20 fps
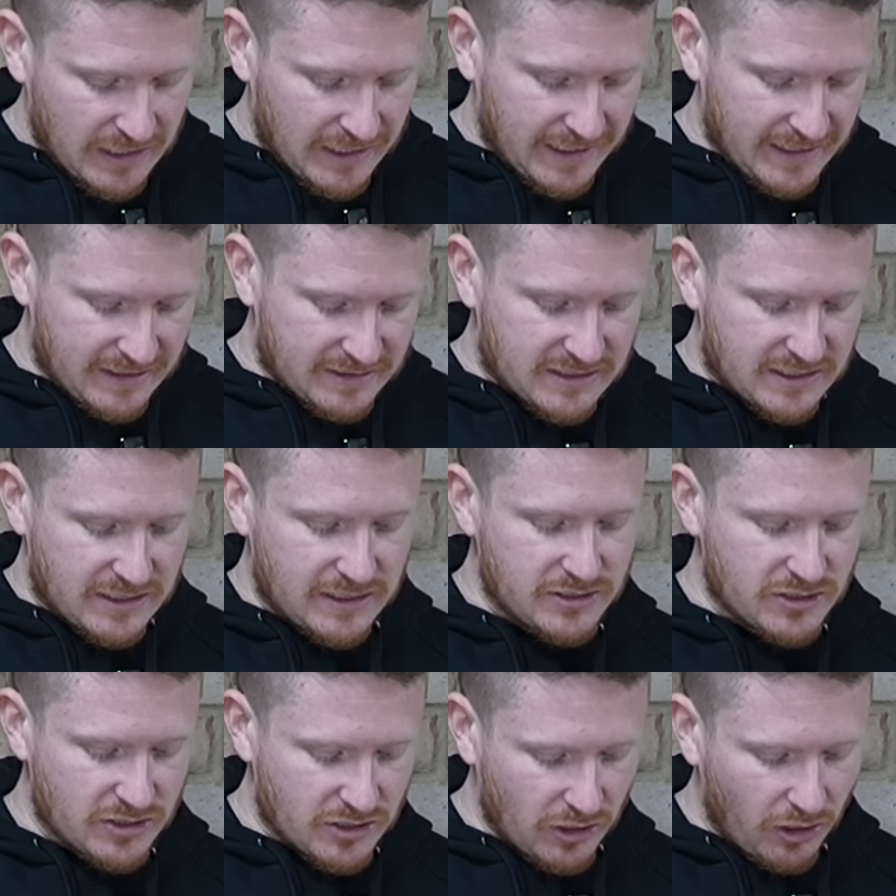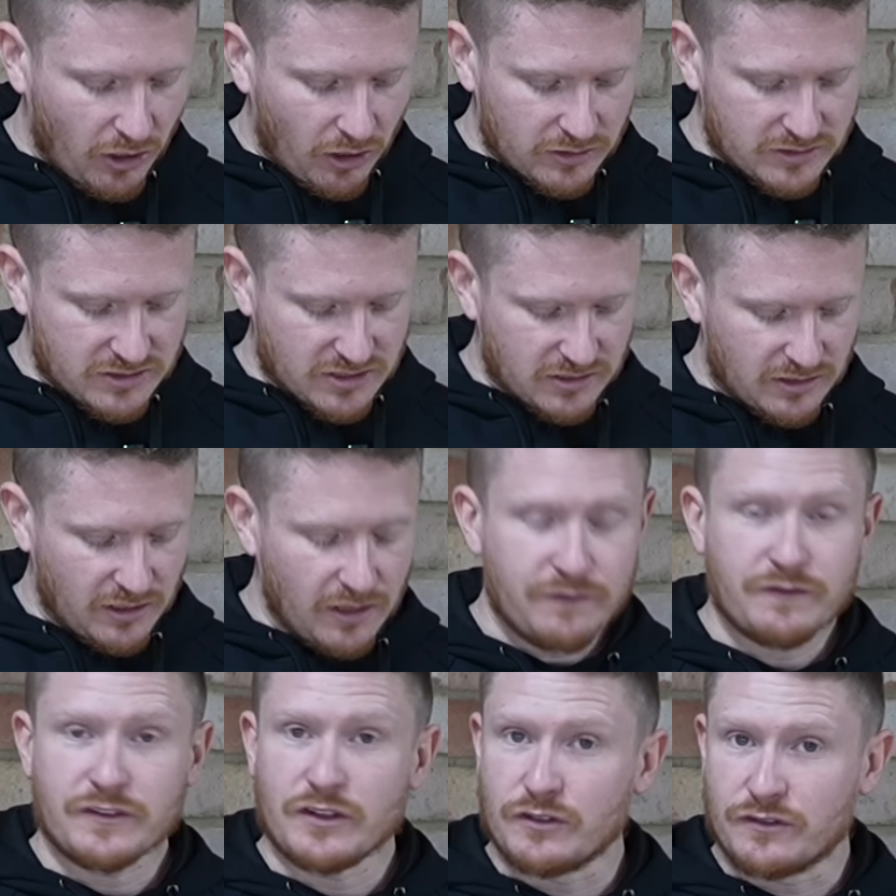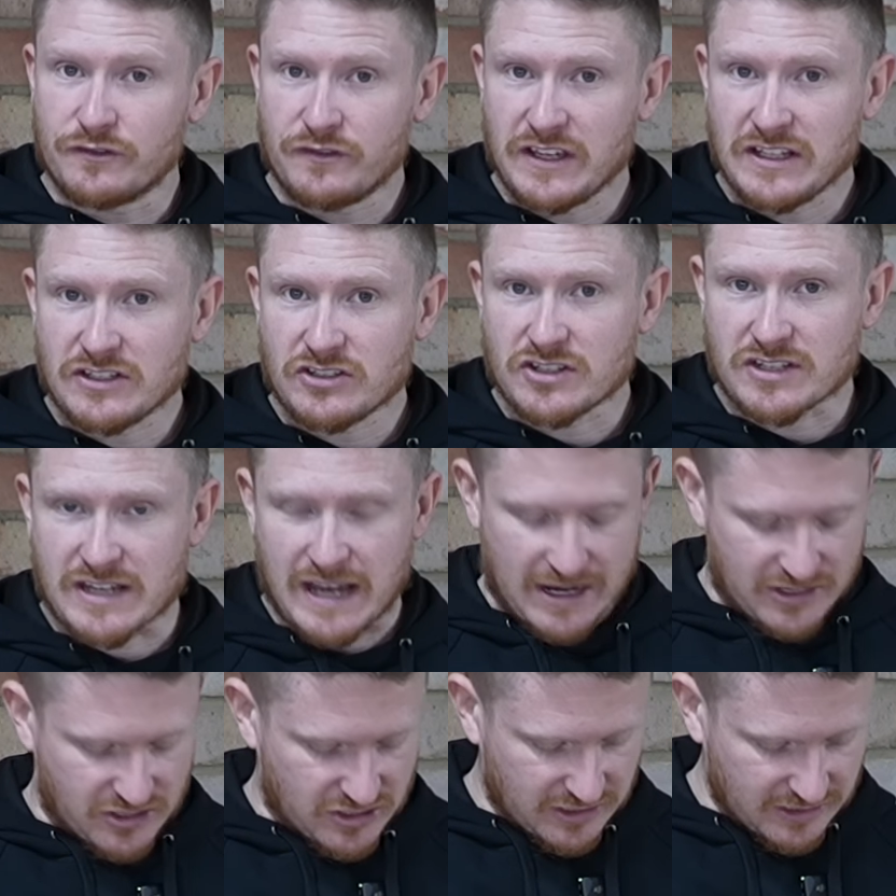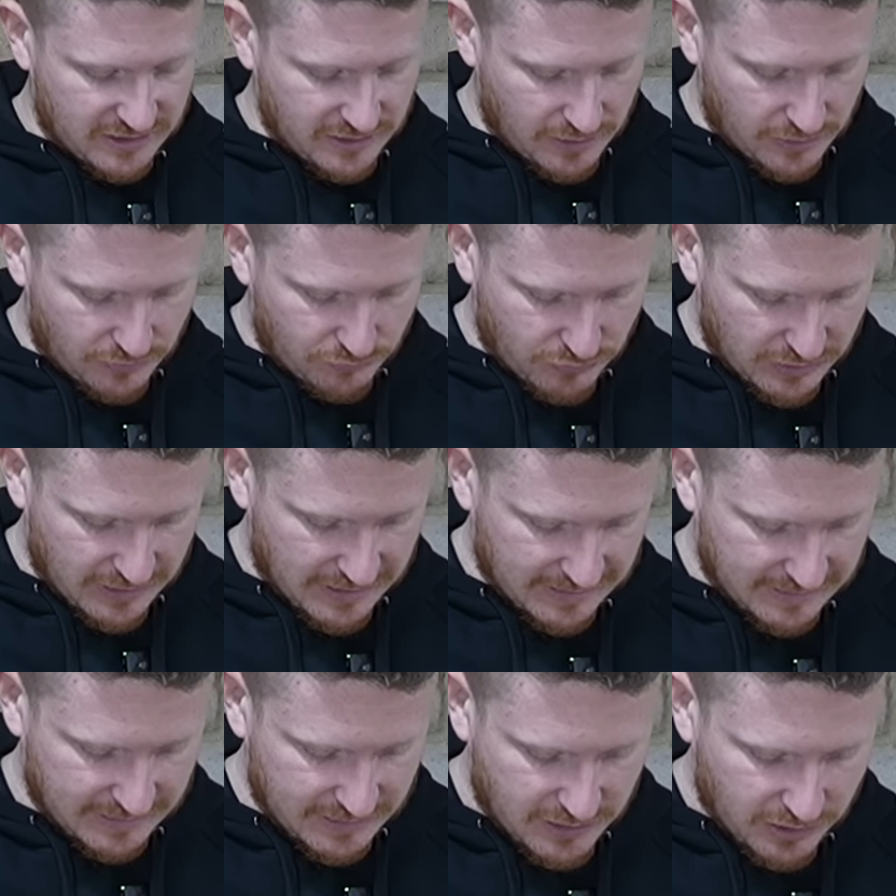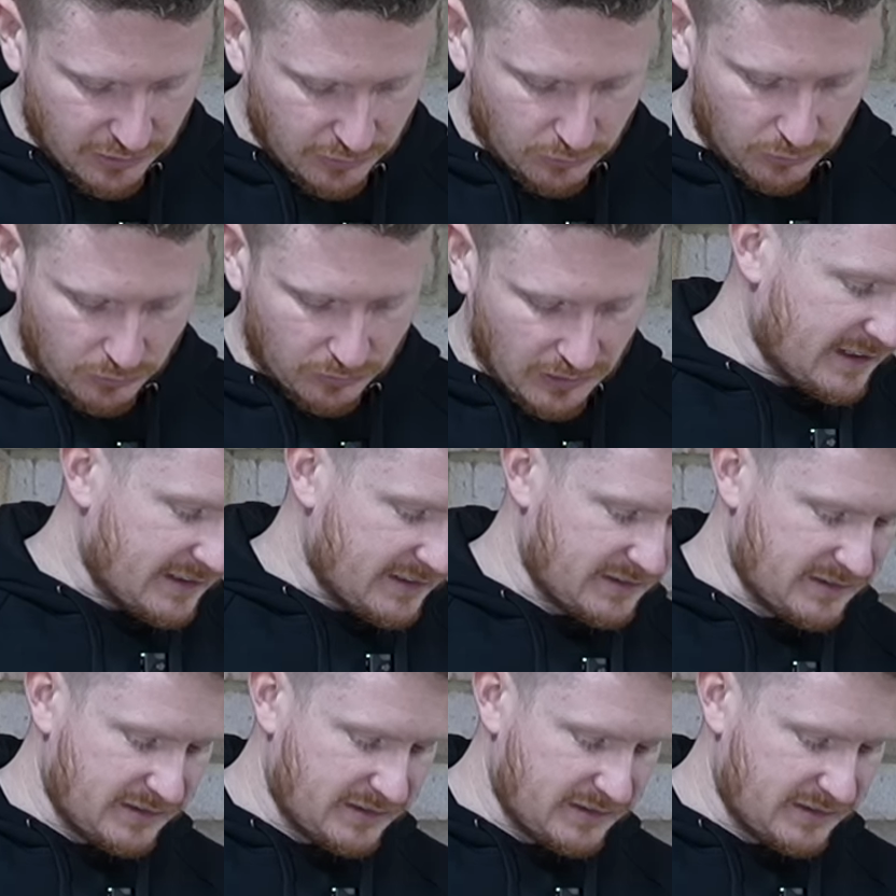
It has got a few features actually that are really cool.